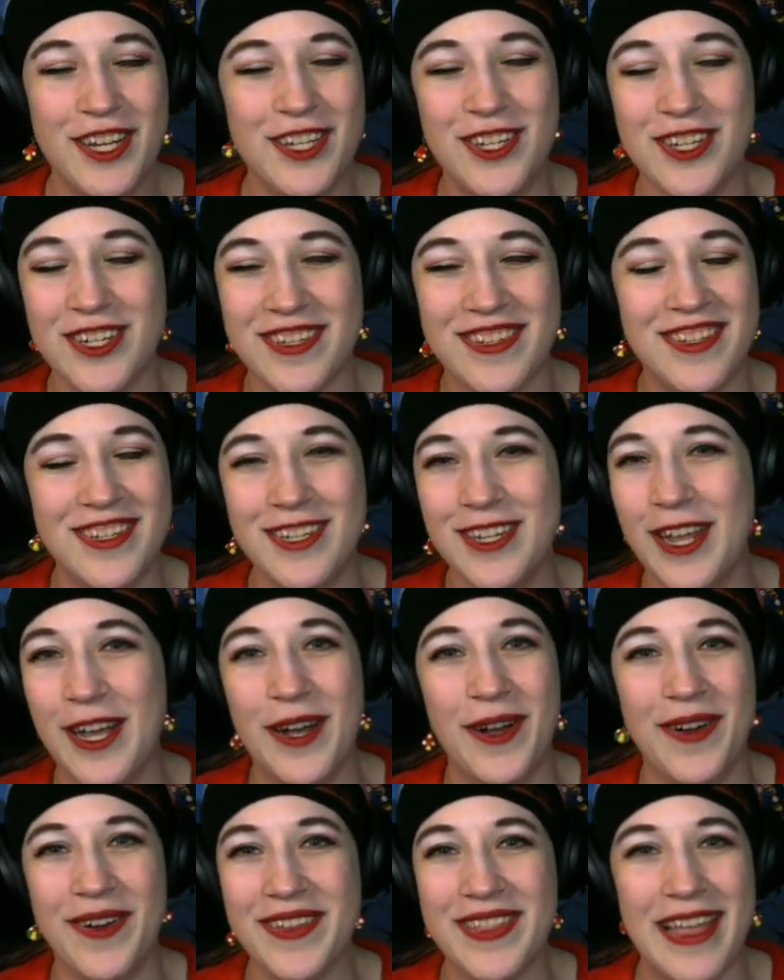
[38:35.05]
Just
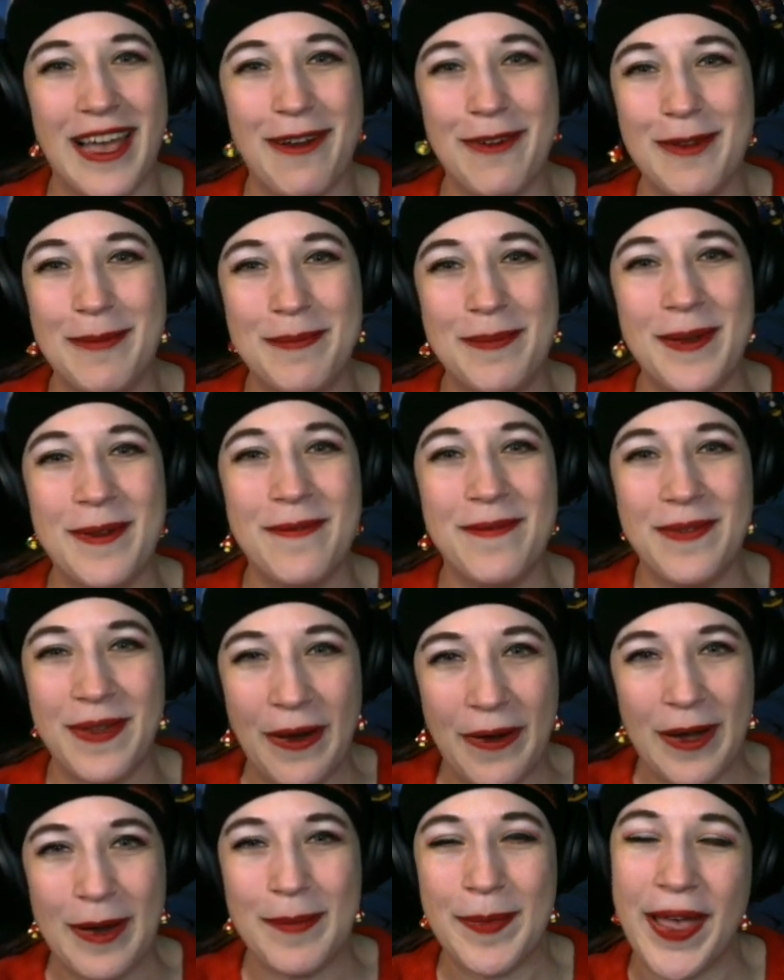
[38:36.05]
no. That would be
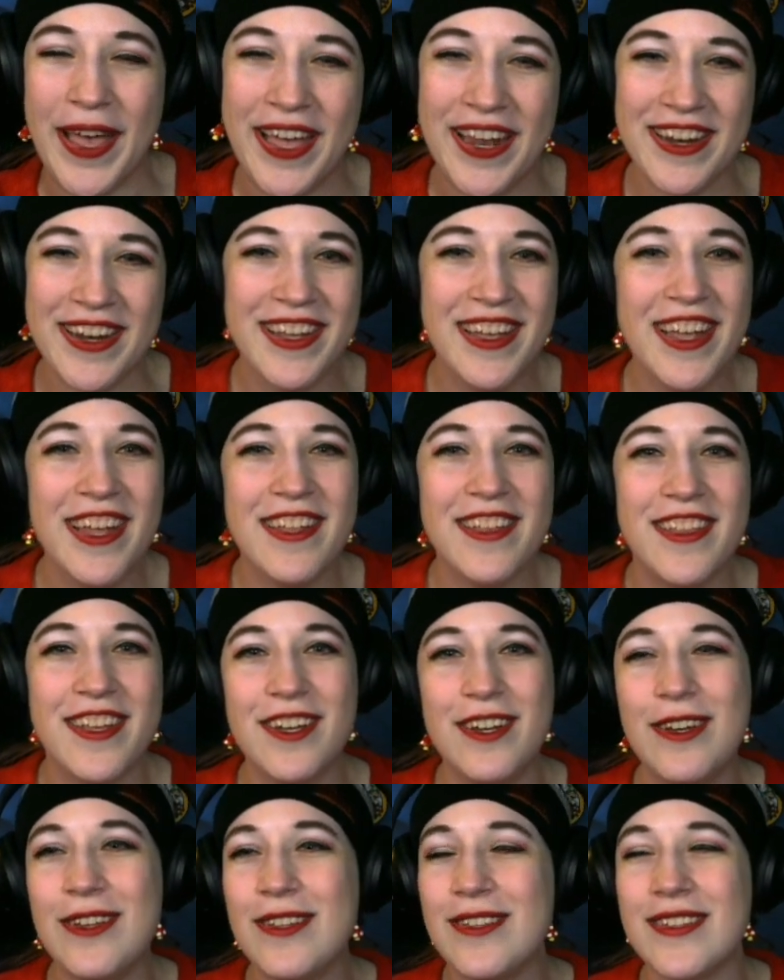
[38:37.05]
very bad. The
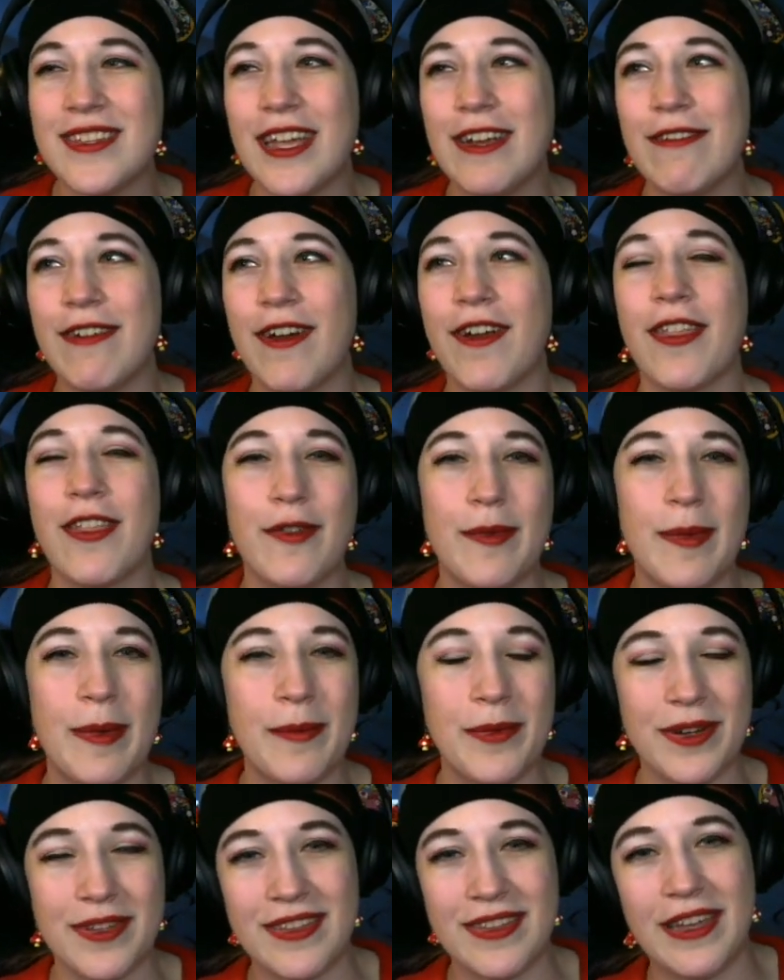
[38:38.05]
good news is I rarely
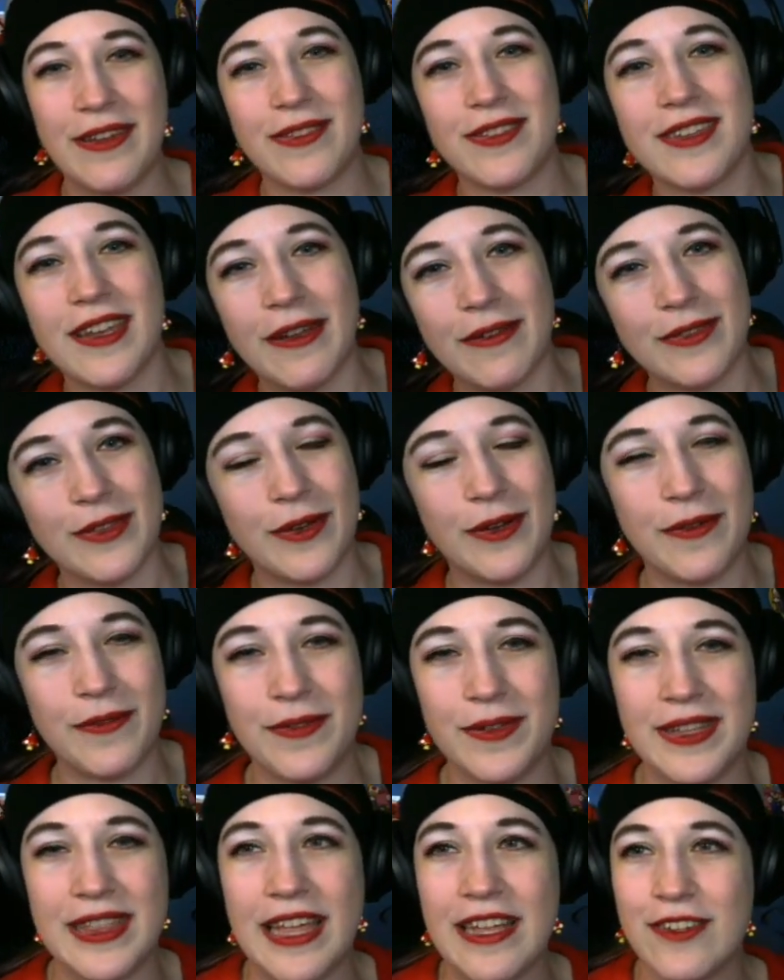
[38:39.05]
remember to save stuff, so
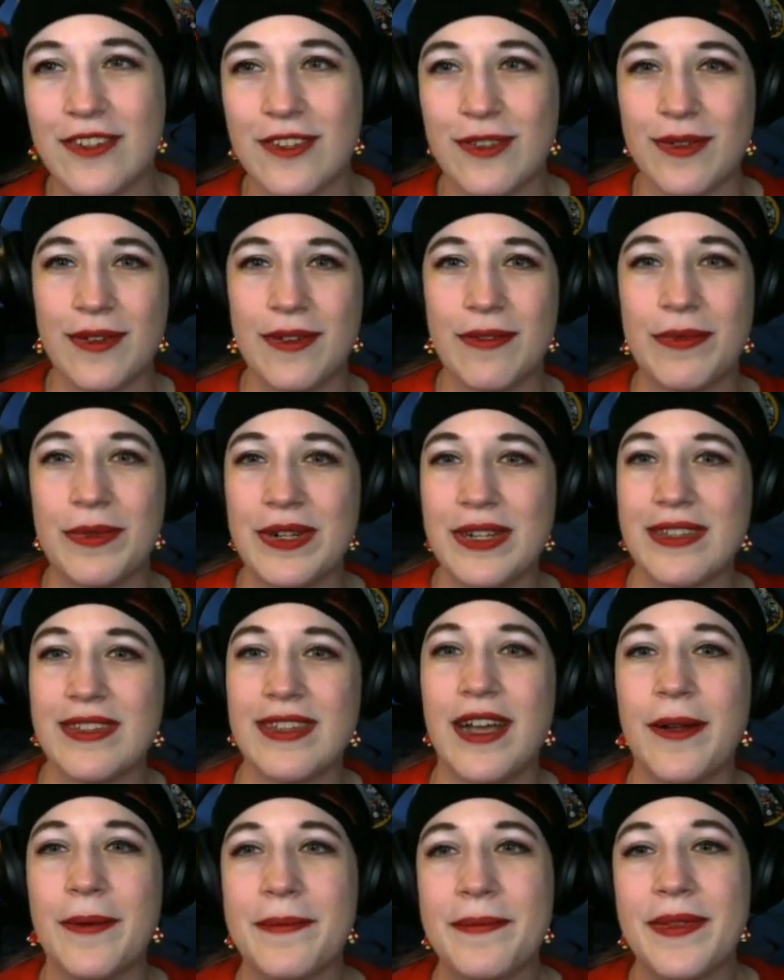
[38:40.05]
hopefully that just sort of works
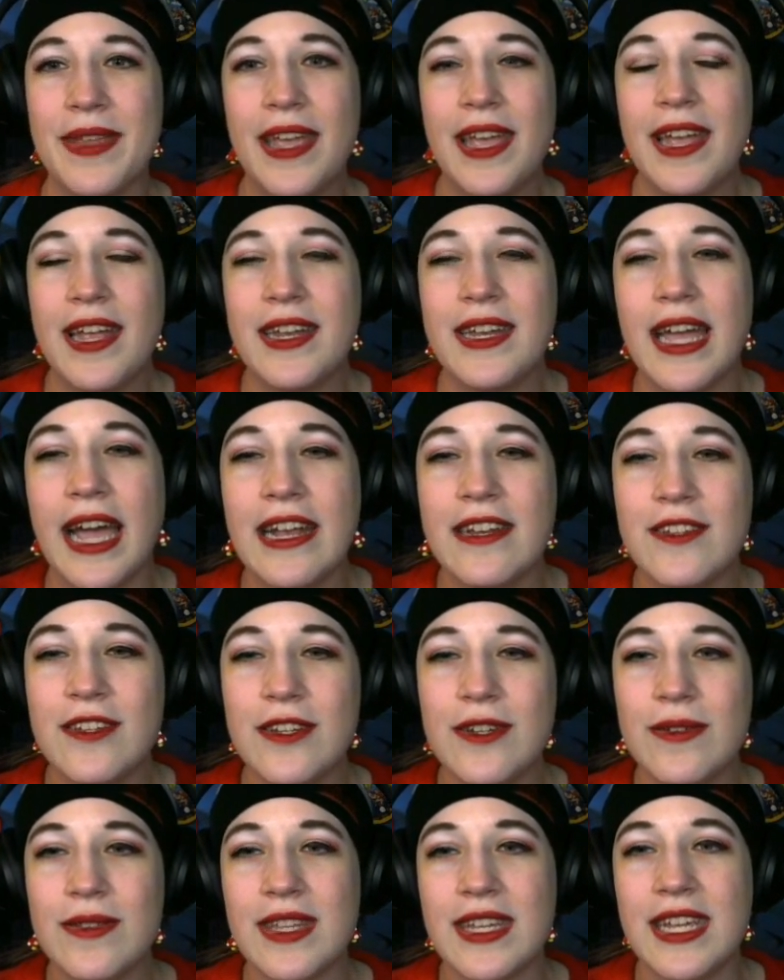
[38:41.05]
out.
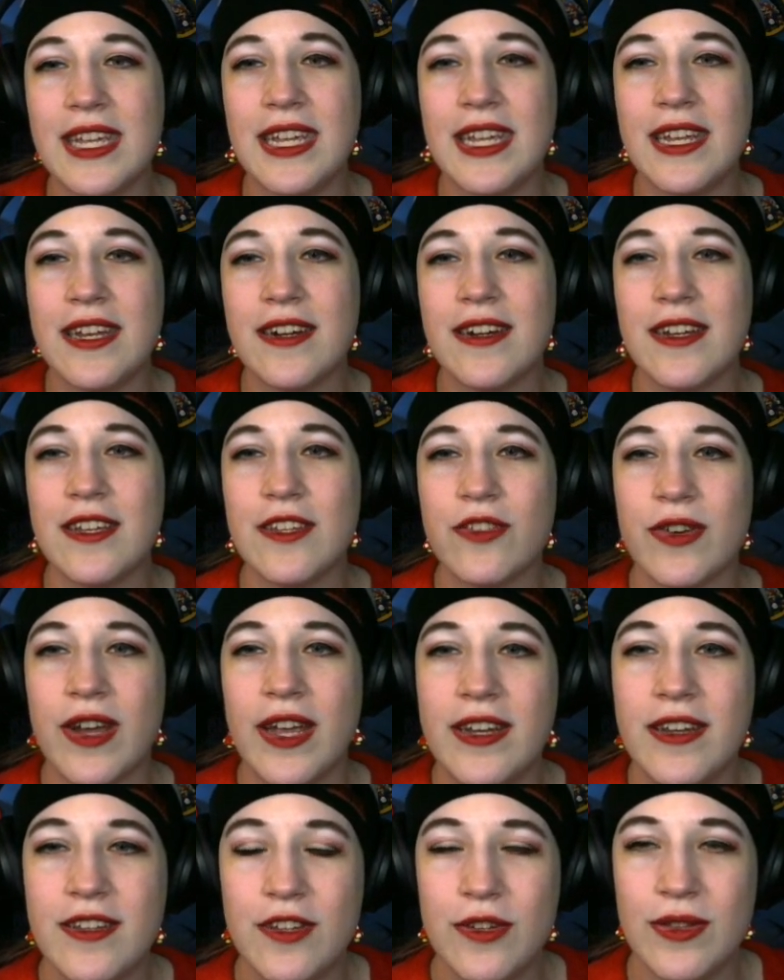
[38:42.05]
9-2, the key here is
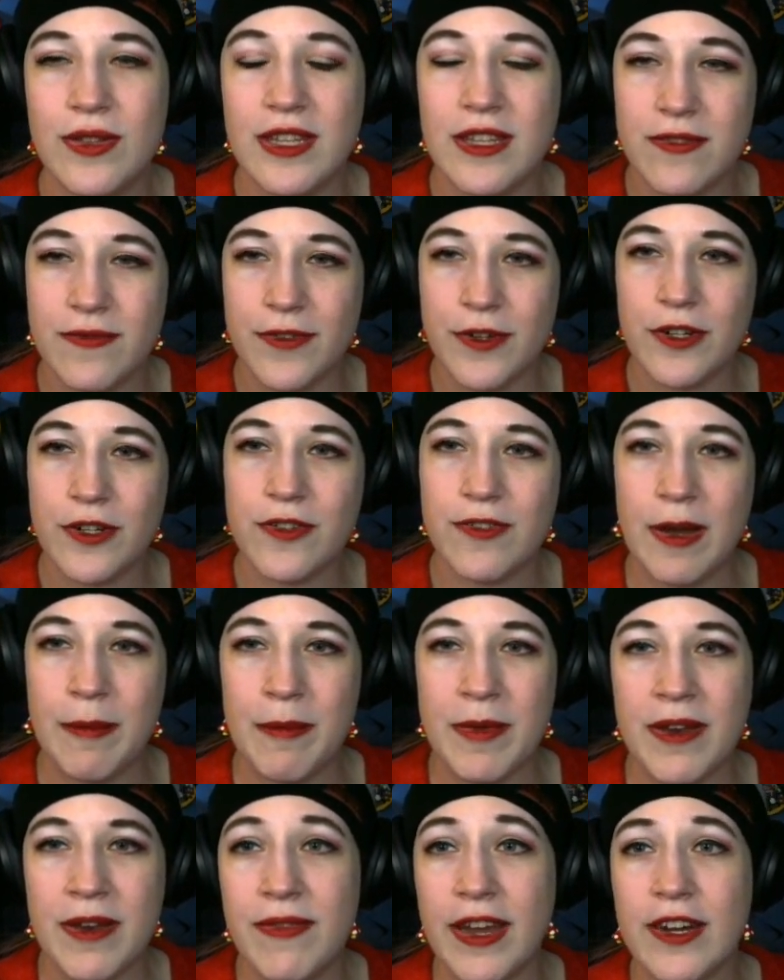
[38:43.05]
trying to do these first
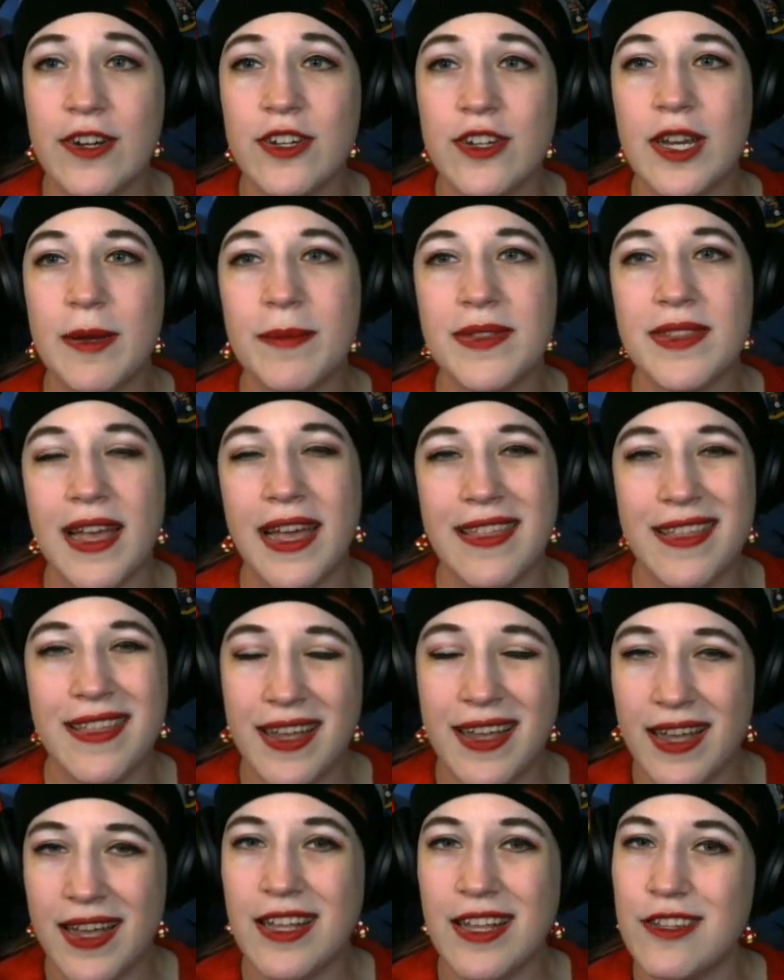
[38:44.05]
frame conveyor jumps. I
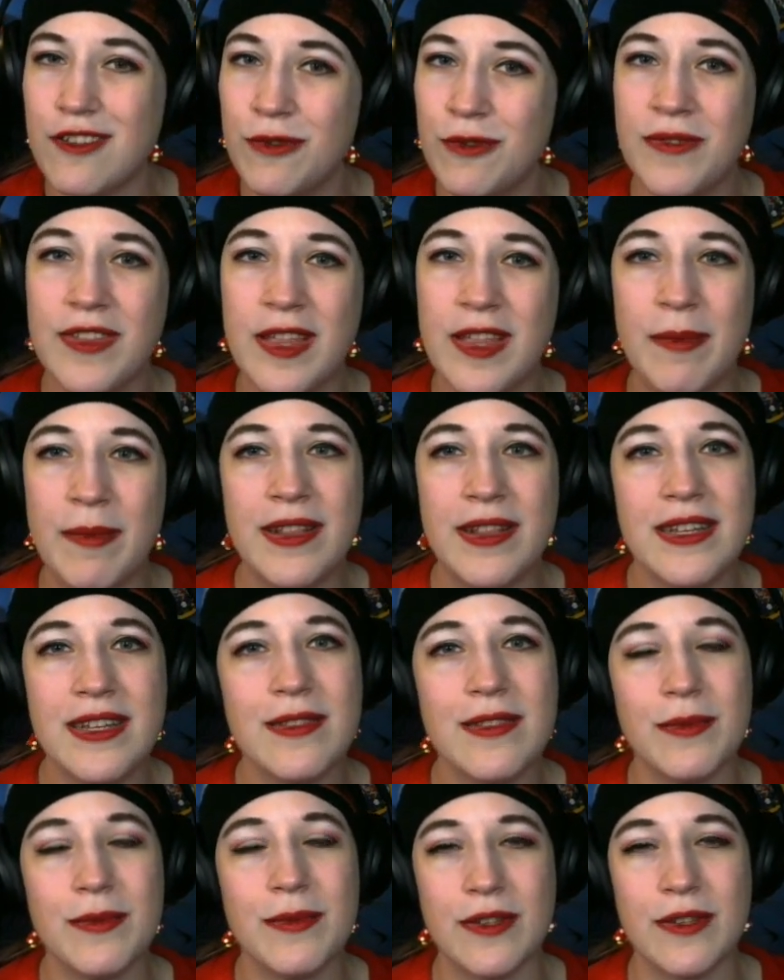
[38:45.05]
think I got 2 of them on
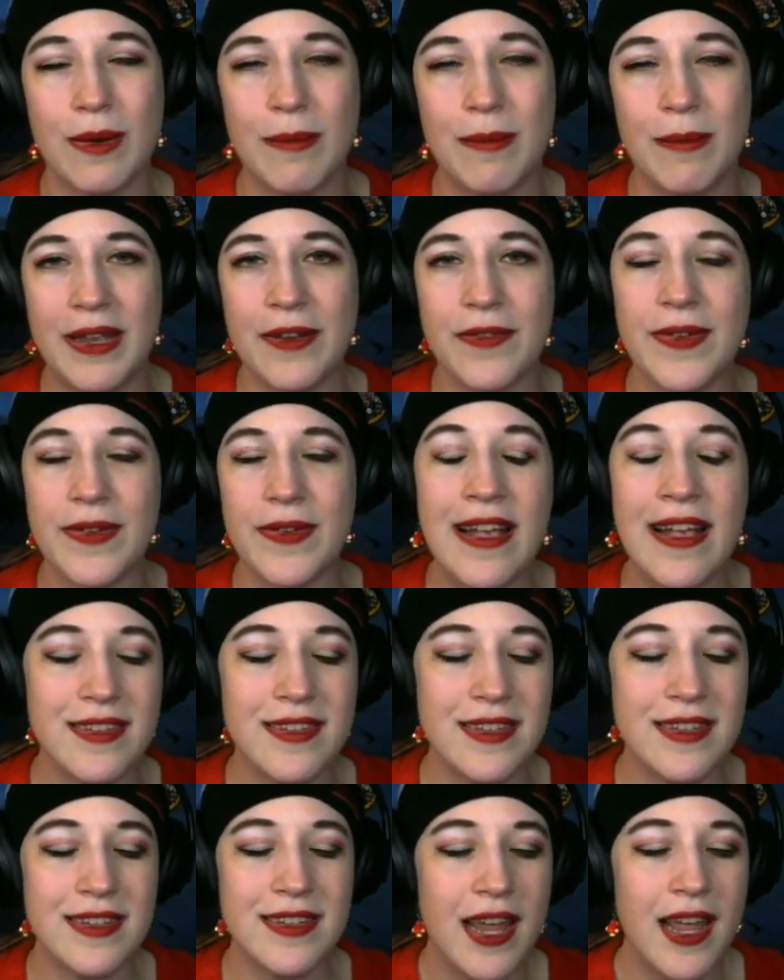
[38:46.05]
this, which is what made it fast.